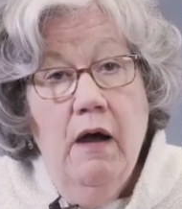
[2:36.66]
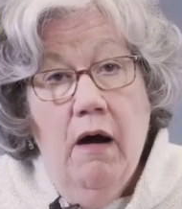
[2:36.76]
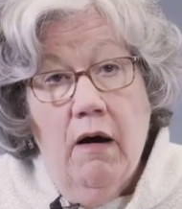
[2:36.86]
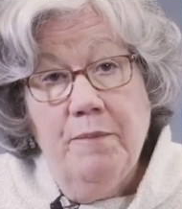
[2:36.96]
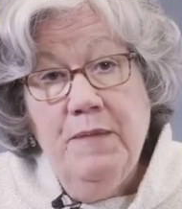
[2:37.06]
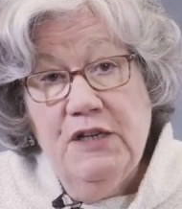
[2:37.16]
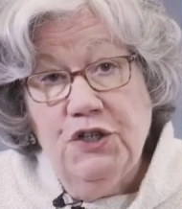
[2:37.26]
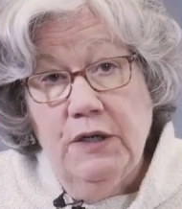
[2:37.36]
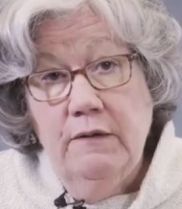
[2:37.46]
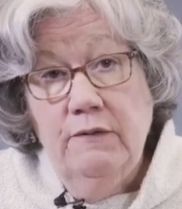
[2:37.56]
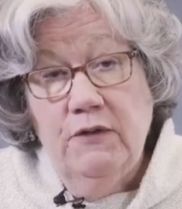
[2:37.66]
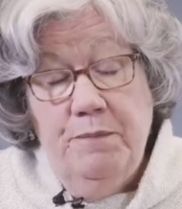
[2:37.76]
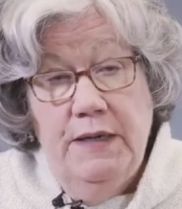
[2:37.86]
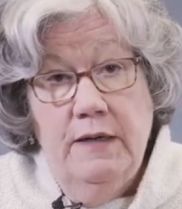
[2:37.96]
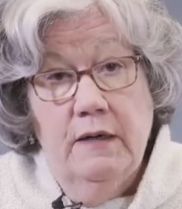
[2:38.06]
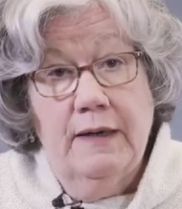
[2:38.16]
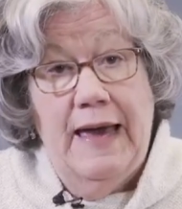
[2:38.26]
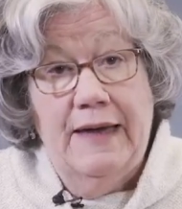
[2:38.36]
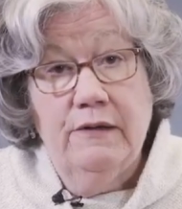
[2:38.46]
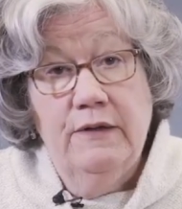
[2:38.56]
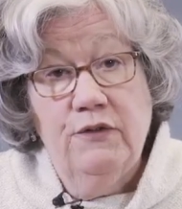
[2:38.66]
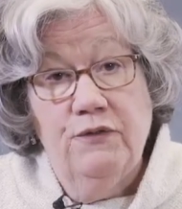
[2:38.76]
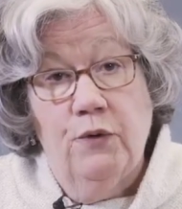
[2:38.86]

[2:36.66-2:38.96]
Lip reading: Our mission to be a catalyst for